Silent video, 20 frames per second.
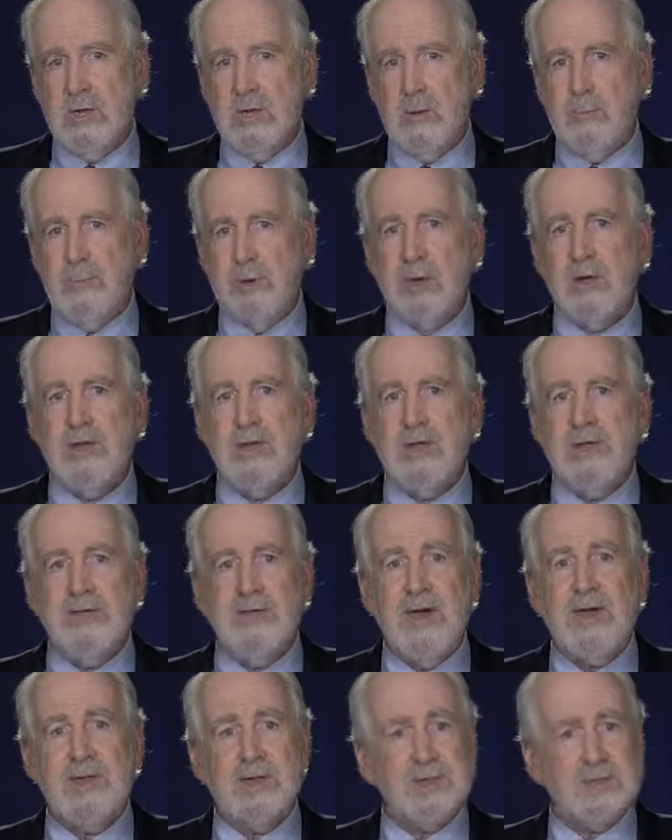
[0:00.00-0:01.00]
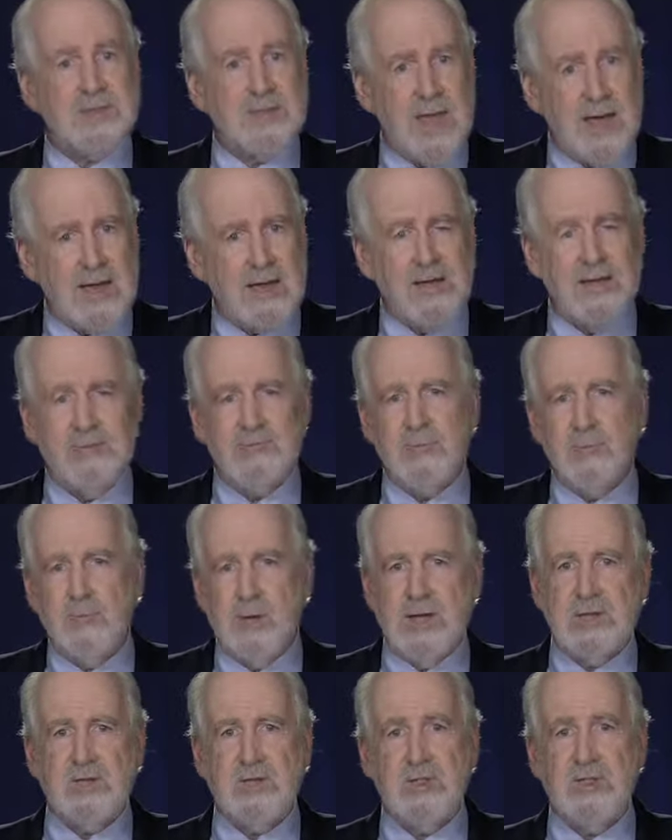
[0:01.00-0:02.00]
Apparently, that is not
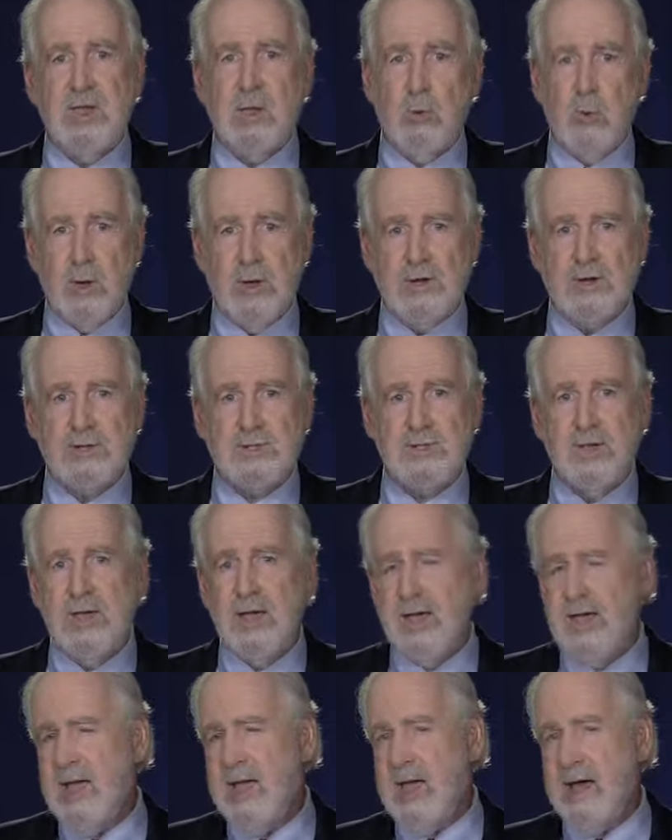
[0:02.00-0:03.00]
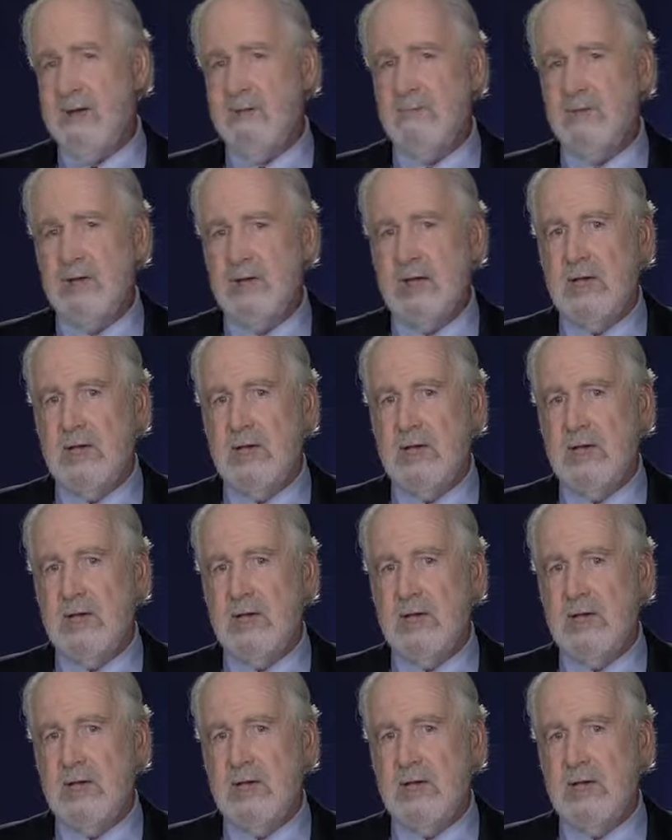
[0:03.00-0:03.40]
information they want us to have.